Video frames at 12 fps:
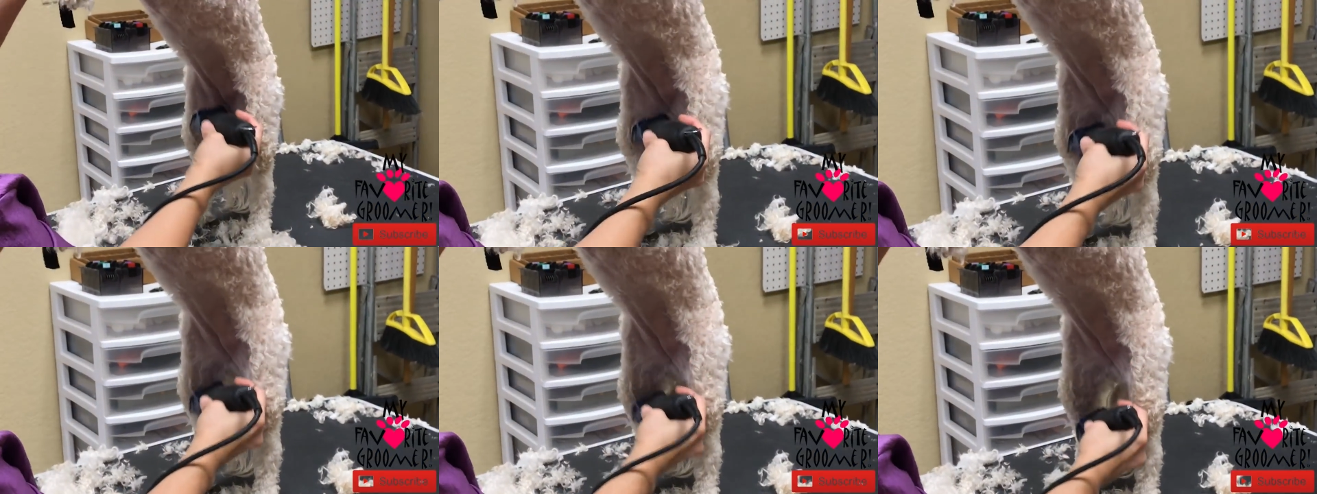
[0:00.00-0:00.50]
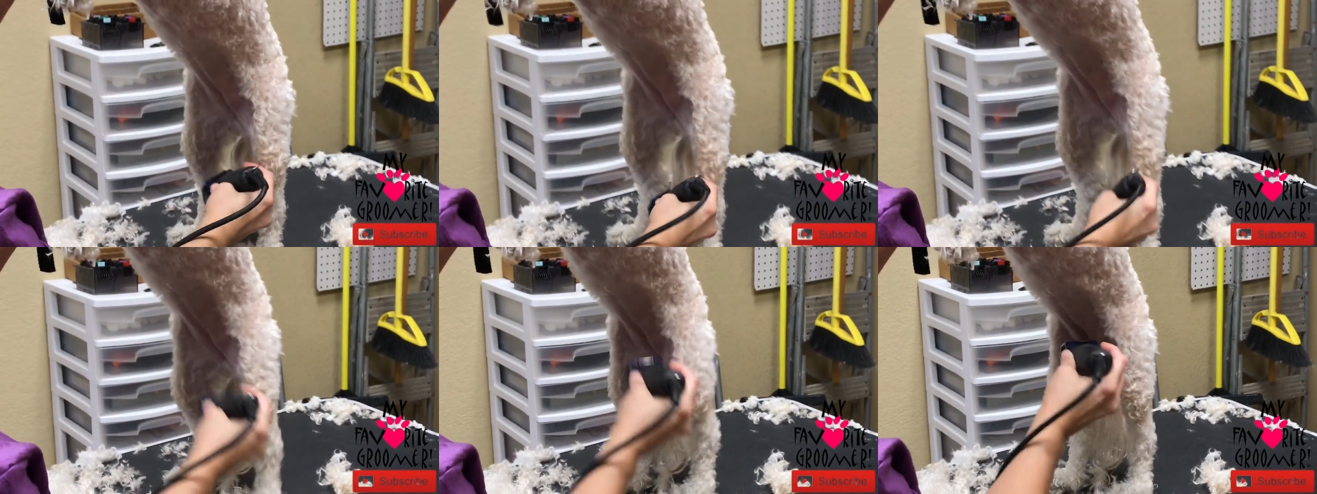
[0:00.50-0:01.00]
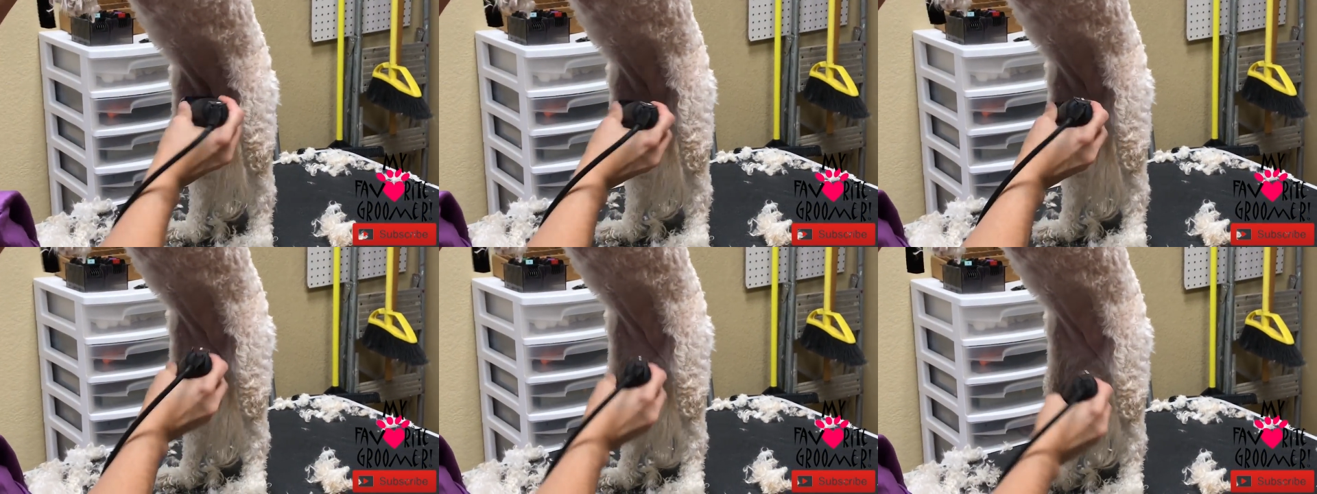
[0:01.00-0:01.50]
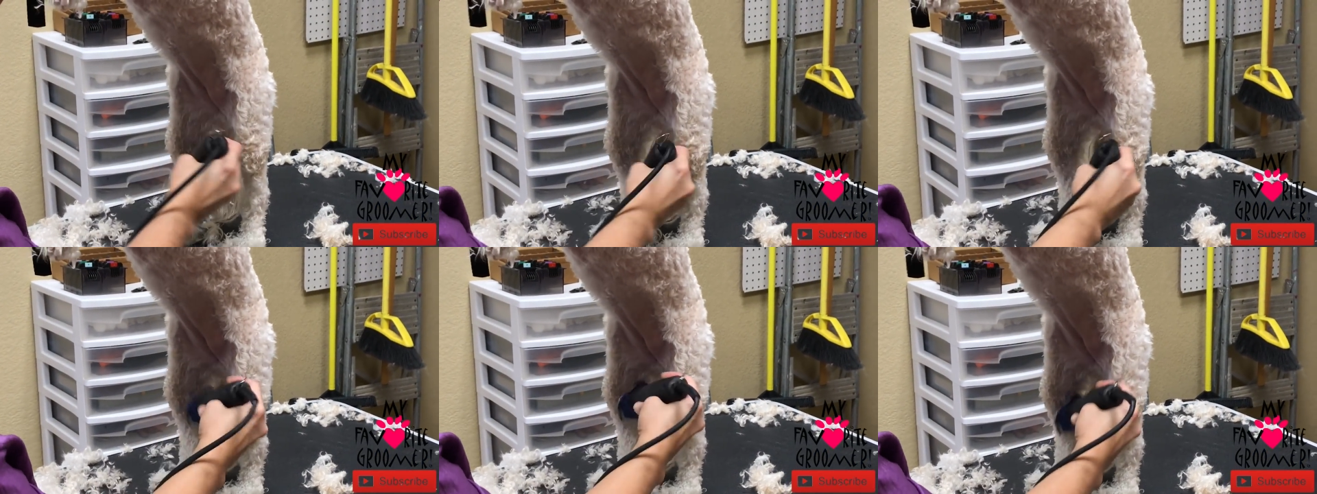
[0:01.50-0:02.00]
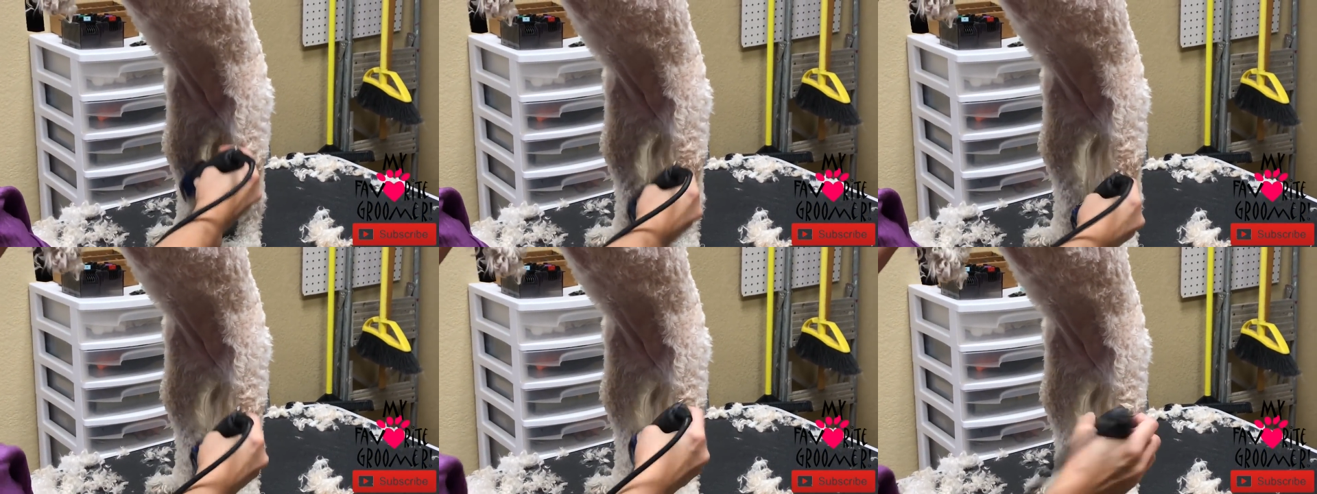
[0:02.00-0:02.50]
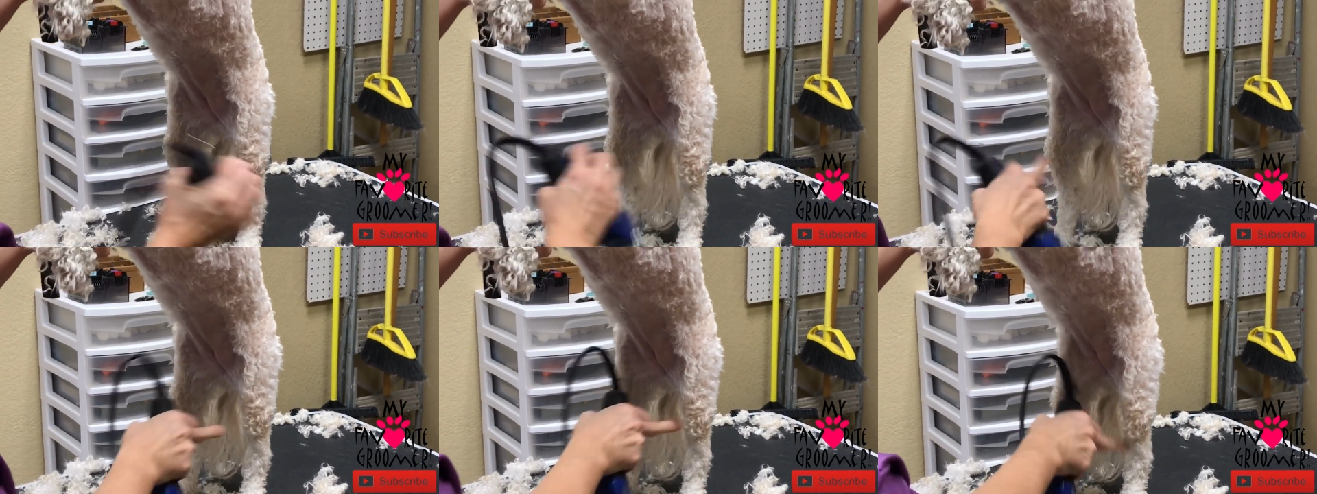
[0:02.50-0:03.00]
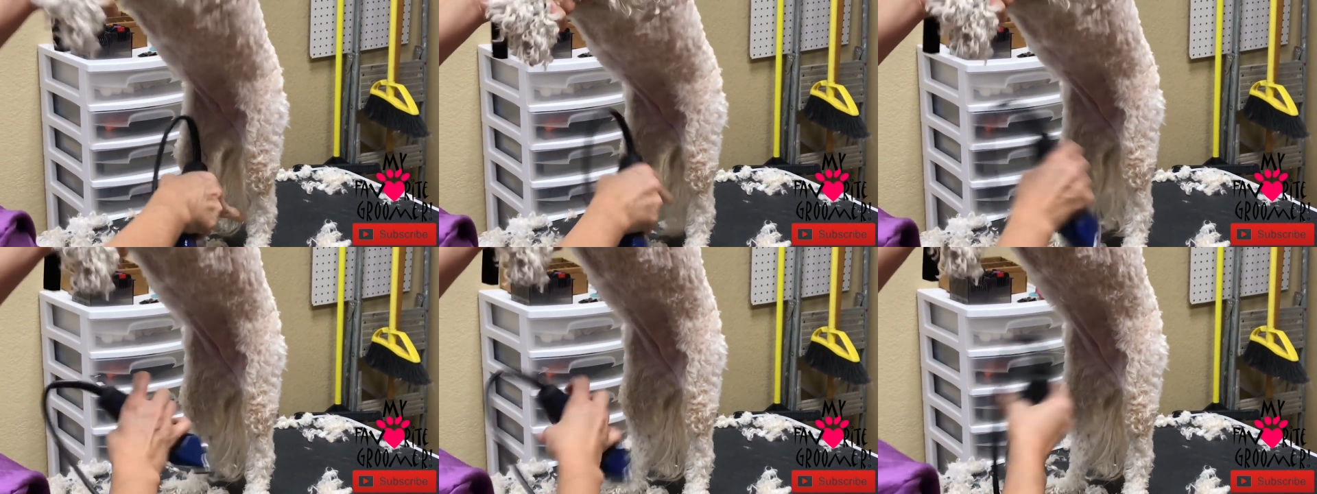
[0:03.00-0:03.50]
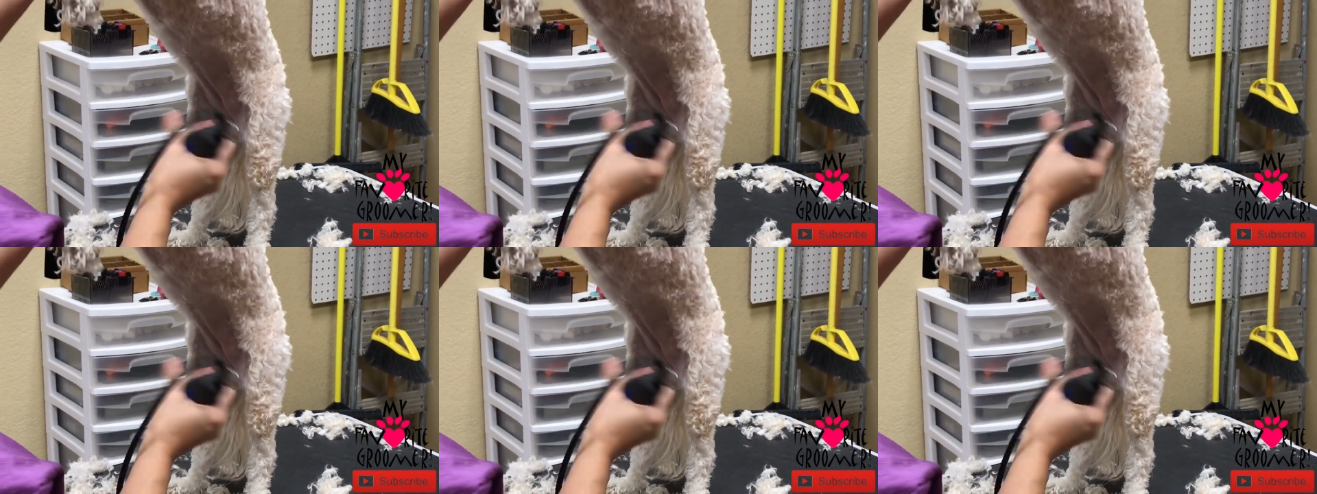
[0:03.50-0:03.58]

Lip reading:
No face is visible, so there are no lips to read.